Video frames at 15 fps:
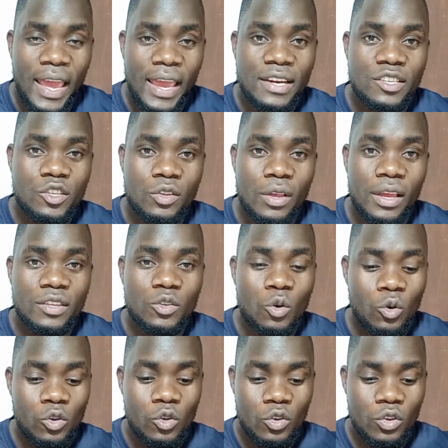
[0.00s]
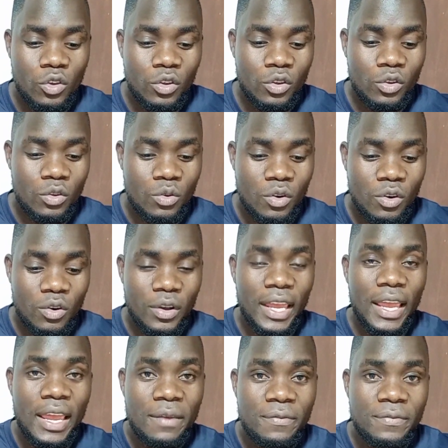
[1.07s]
And so you know,
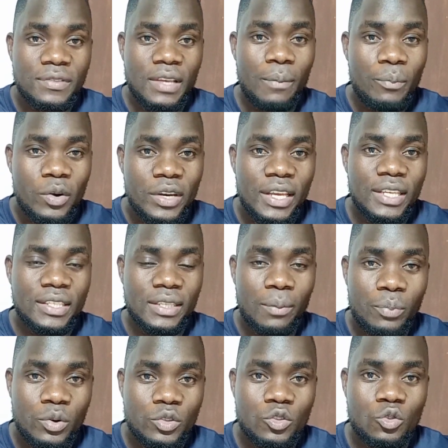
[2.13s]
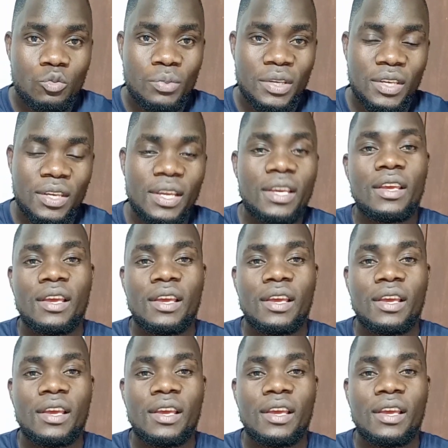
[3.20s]
if somebody is supposed to be